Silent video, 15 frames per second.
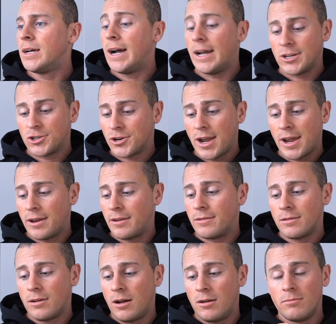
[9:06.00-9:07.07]
and
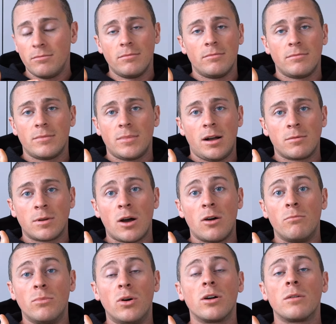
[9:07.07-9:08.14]
training. I'm, I'm
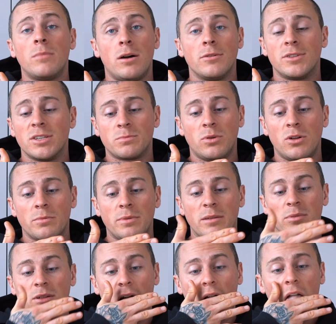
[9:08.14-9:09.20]
going monk mode this bulk,
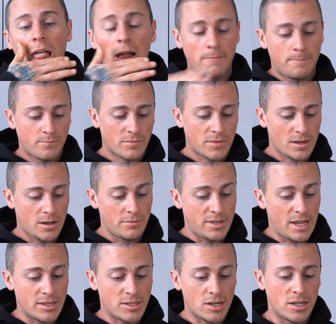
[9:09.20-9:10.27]
people. I'm
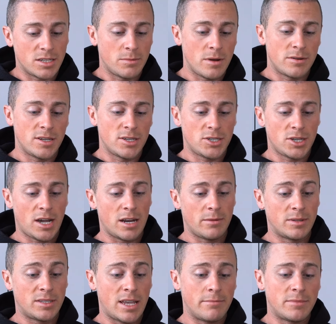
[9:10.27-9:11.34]
dead serious about this shit, and
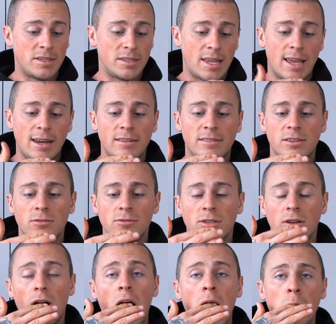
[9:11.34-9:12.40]
I'm attempting daily too,
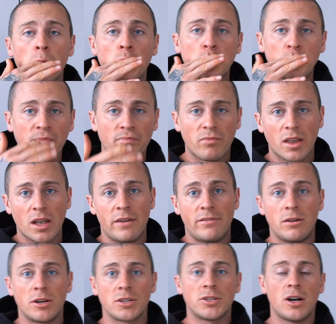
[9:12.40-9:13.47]
so if
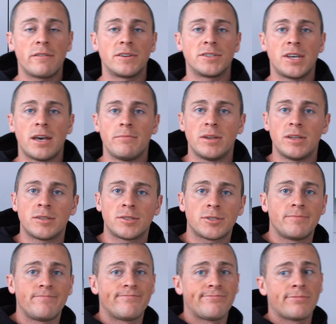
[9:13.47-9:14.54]
I want to talk for 10
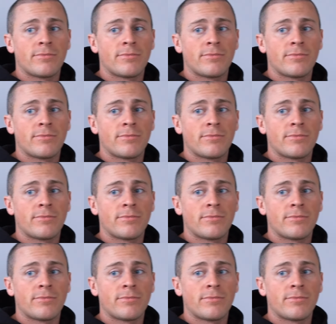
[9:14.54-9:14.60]
minutes,